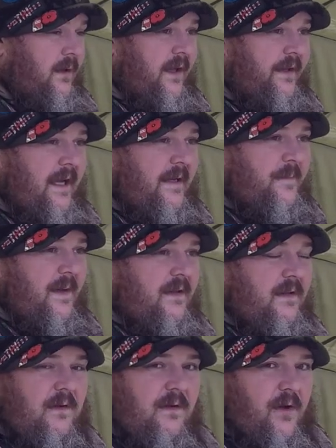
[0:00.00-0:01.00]
a dead
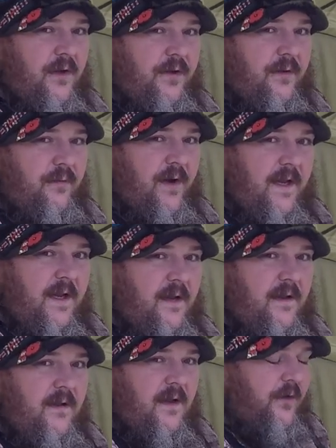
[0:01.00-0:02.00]
bit on the rig.
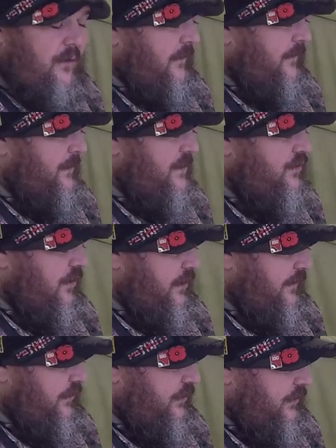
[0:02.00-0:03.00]
I don't know if it would be strong
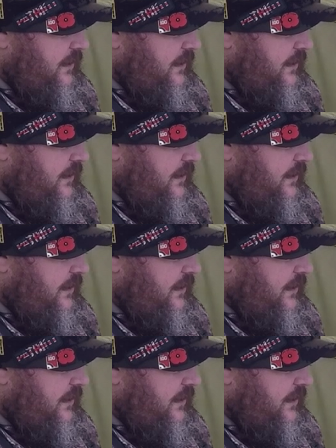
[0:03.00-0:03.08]
enough to do